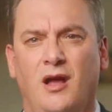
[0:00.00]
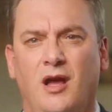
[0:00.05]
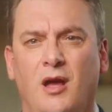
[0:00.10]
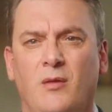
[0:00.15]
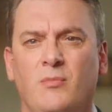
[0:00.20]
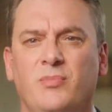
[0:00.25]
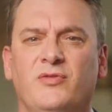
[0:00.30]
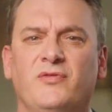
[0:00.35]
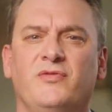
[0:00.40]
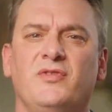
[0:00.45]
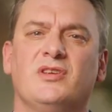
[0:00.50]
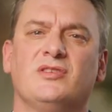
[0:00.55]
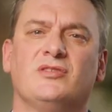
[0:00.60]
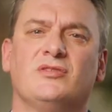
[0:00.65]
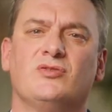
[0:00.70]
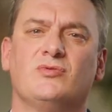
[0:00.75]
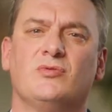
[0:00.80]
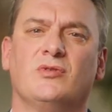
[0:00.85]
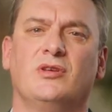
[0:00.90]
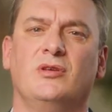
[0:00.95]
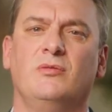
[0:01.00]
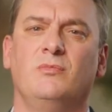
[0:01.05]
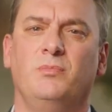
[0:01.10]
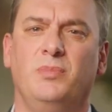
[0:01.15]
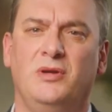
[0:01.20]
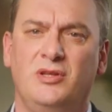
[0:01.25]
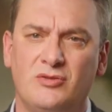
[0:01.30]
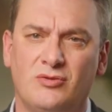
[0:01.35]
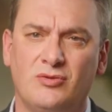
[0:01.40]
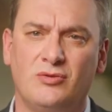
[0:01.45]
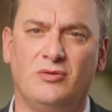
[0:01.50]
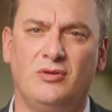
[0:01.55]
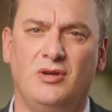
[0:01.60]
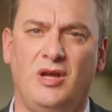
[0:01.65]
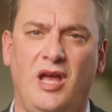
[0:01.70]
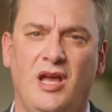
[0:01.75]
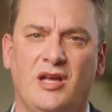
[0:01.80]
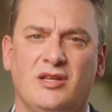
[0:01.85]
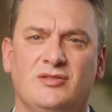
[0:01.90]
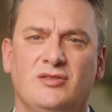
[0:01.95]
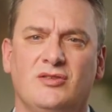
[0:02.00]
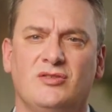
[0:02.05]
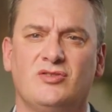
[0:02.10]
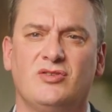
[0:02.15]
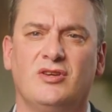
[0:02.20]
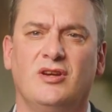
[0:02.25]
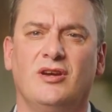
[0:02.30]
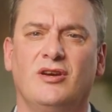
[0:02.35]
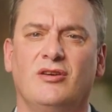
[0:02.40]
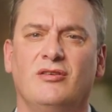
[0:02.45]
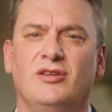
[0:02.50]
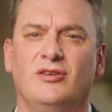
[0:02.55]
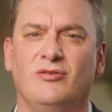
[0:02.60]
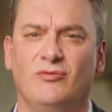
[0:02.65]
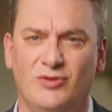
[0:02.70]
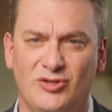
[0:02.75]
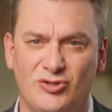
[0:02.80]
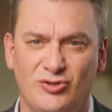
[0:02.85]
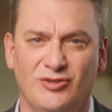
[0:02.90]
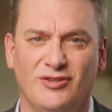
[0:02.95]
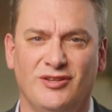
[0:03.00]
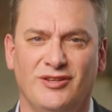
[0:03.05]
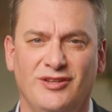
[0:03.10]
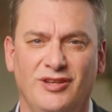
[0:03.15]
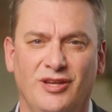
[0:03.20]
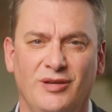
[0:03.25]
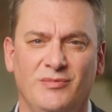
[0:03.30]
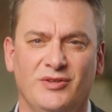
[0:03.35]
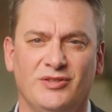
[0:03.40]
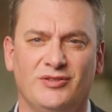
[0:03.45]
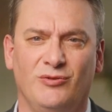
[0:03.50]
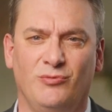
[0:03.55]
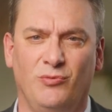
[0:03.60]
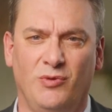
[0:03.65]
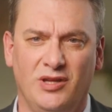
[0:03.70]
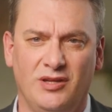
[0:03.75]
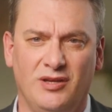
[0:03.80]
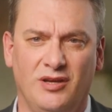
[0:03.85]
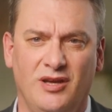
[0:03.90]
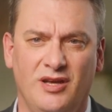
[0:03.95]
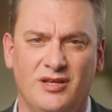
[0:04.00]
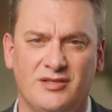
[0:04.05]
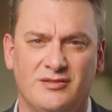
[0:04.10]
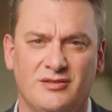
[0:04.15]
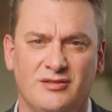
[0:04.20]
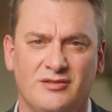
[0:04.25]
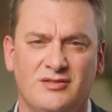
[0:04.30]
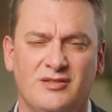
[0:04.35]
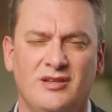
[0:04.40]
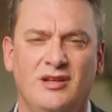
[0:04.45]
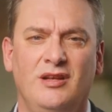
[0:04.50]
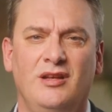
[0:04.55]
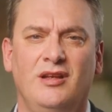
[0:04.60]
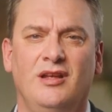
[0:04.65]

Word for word: I'm Professor Joaquim Pinto, Exeter Chair in Regional Climate and Weather Hazards